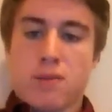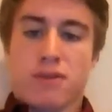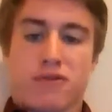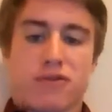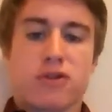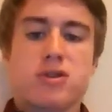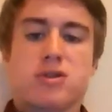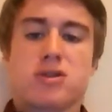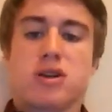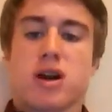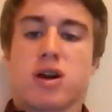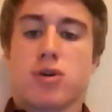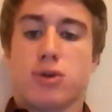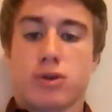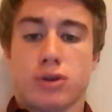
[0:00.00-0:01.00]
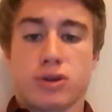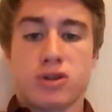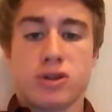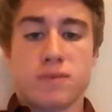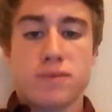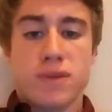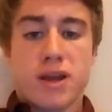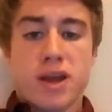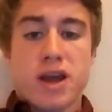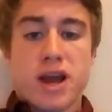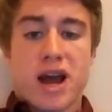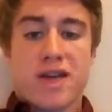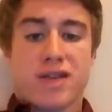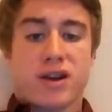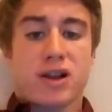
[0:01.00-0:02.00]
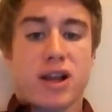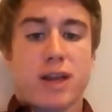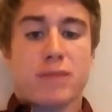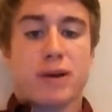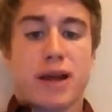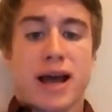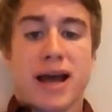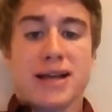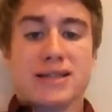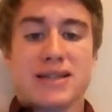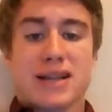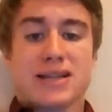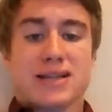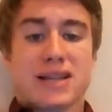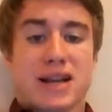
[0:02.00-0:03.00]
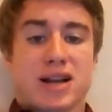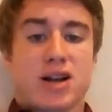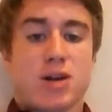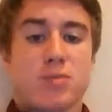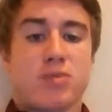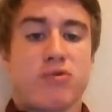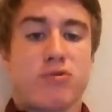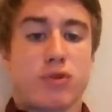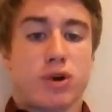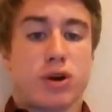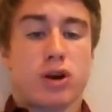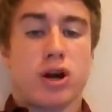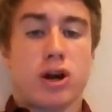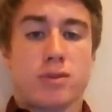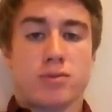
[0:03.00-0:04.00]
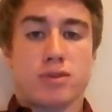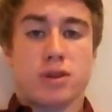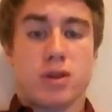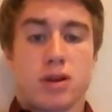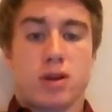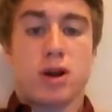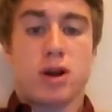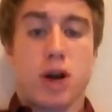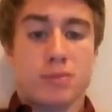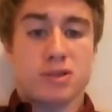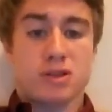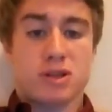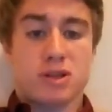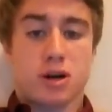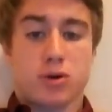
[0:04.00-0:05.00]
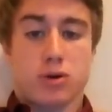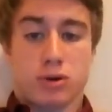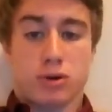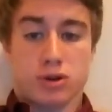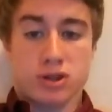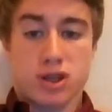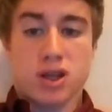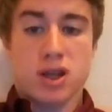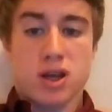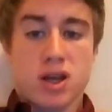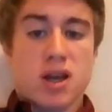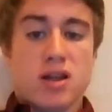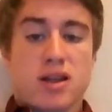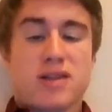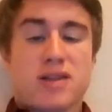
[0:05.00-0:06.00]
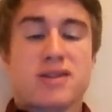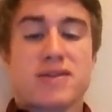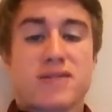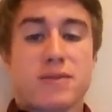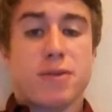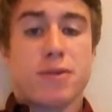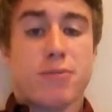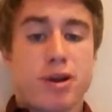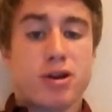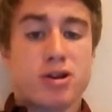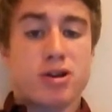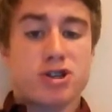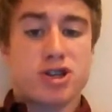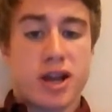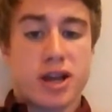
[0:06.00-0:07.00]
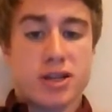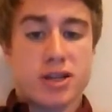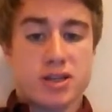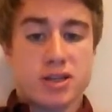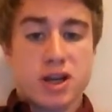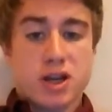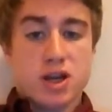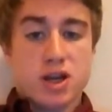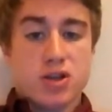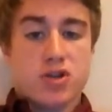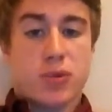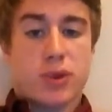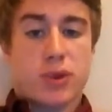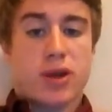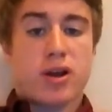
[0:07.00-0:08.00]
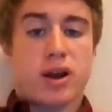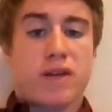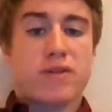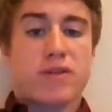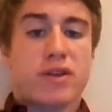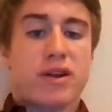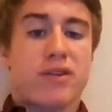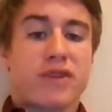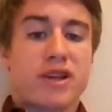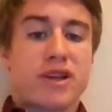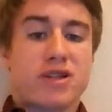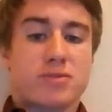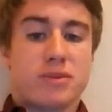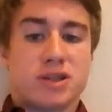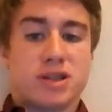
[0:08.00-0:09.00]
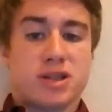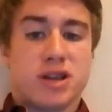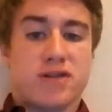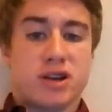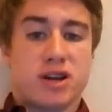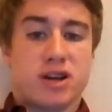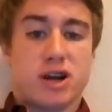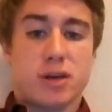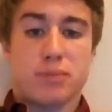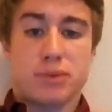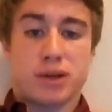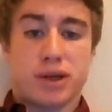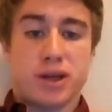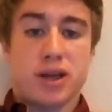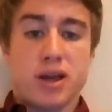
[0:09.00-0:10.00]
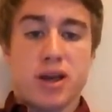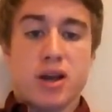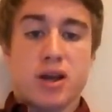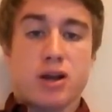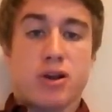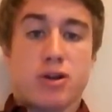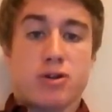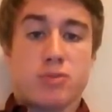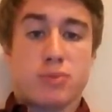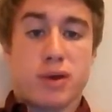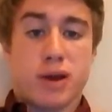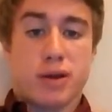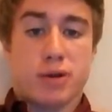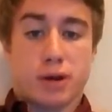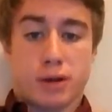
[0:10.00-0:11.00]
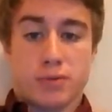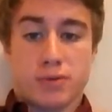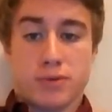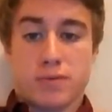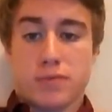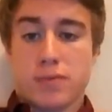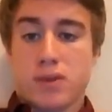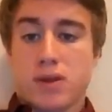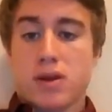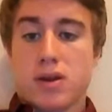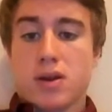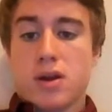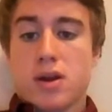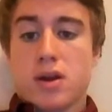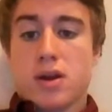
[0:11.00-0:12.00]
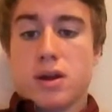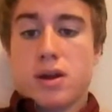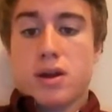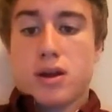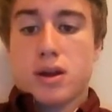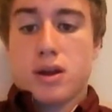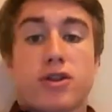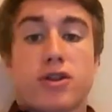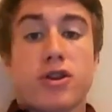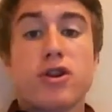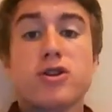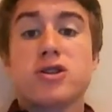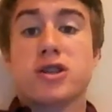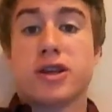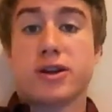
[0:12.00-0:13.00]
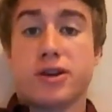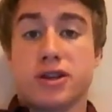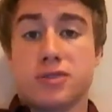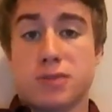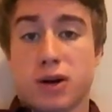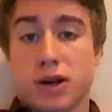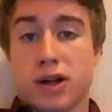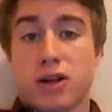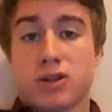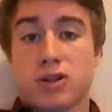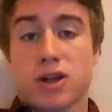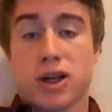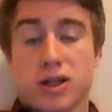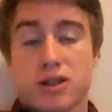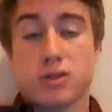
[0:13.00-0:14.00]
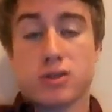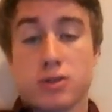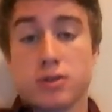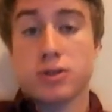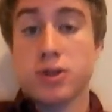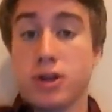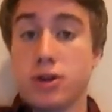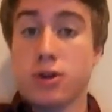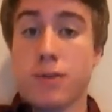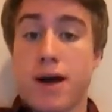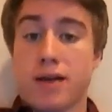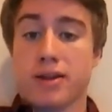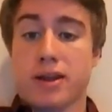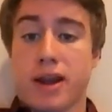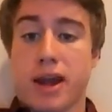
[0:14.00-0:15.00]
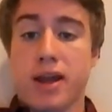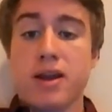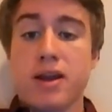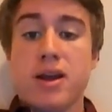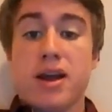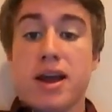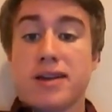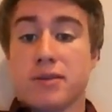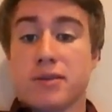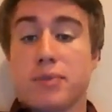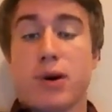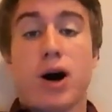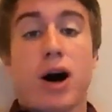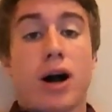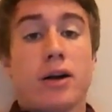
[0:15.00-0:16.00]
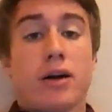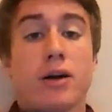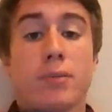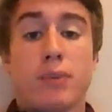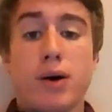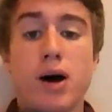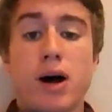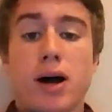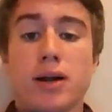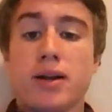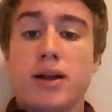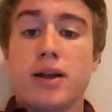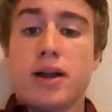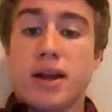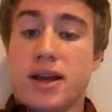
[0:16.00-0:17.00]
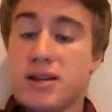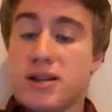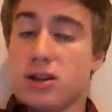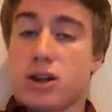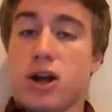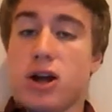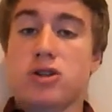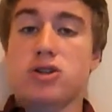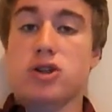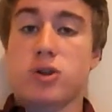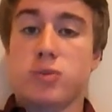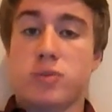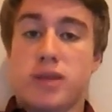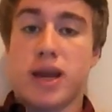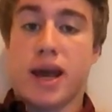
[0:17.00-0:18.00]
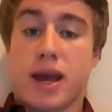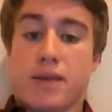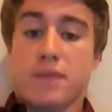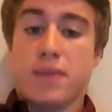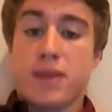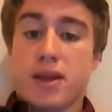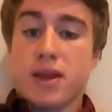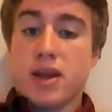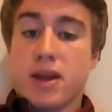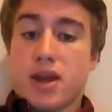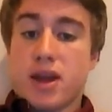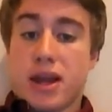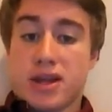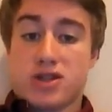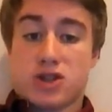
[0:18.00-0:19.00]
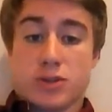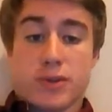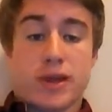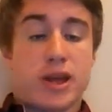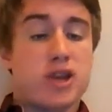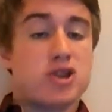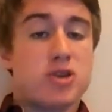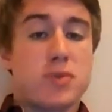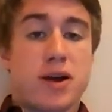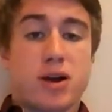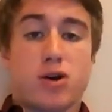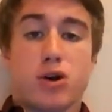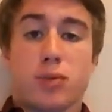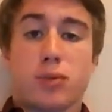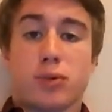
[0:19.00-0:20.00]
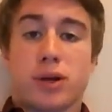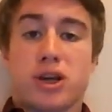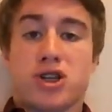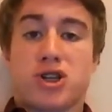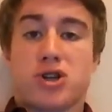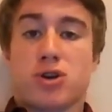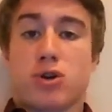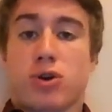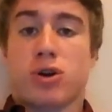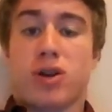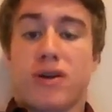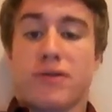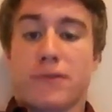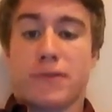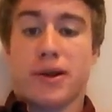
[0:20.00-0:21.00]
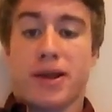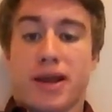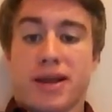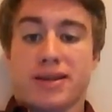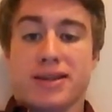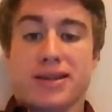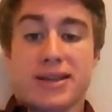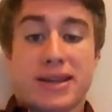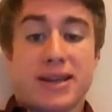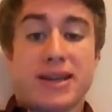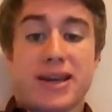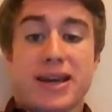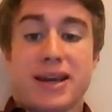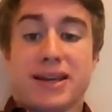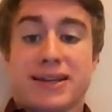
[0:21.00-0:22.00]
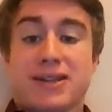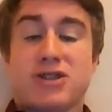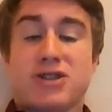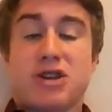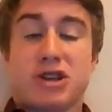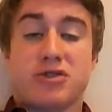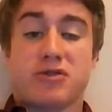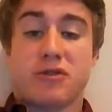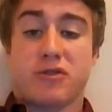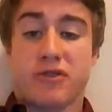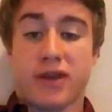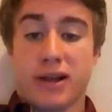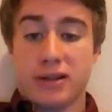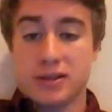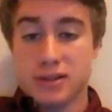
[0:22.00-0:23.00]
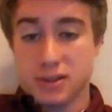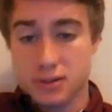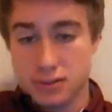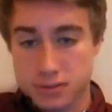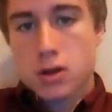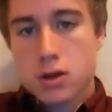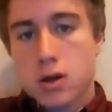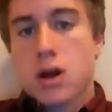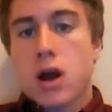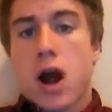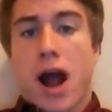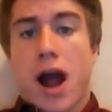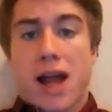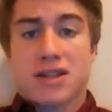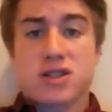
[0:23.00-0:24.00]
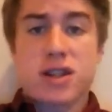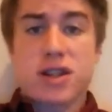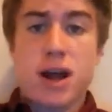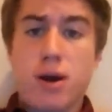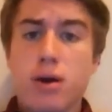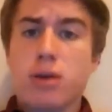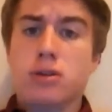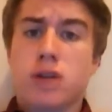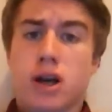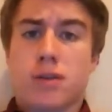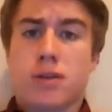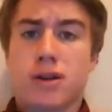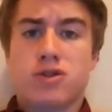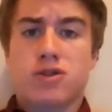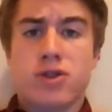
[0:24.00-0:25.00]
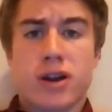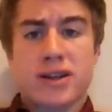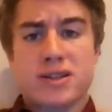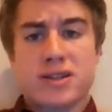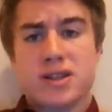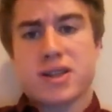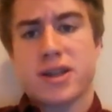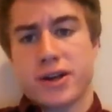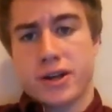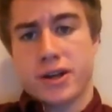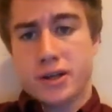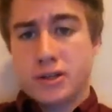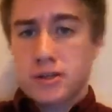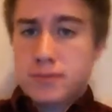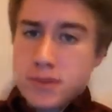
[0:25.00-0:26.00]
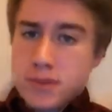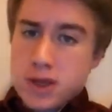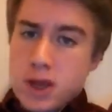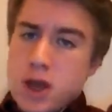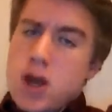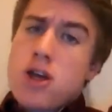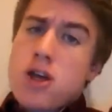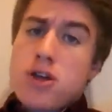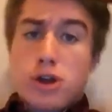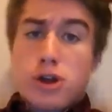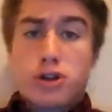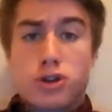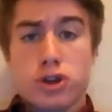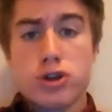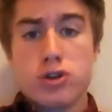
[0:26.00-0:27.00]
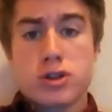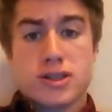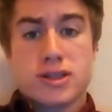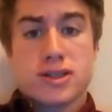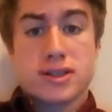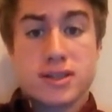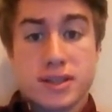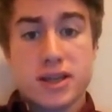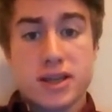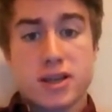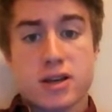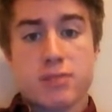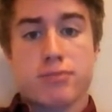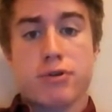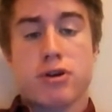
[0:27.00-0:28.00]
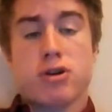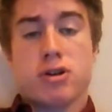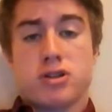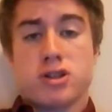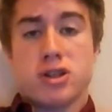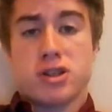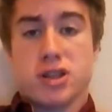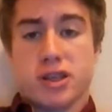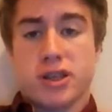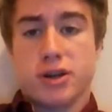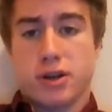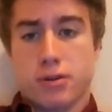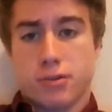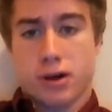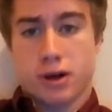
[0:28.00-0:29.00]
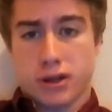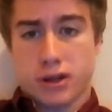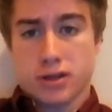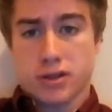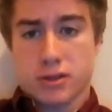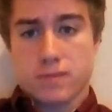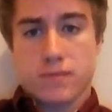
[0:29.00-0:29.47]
Preferred stockholders have a claim on assets that come before common stockholders. This gives them a better chance to recover their investments if the company goes bankrupt. Third securities market I'll talk to you about today is a bond. A bond is a long-term debt instrument issued by a corporation or government entity in exchange for funds. Alright, so now we'll talk about trading securities. There are two distinct components to the security markets.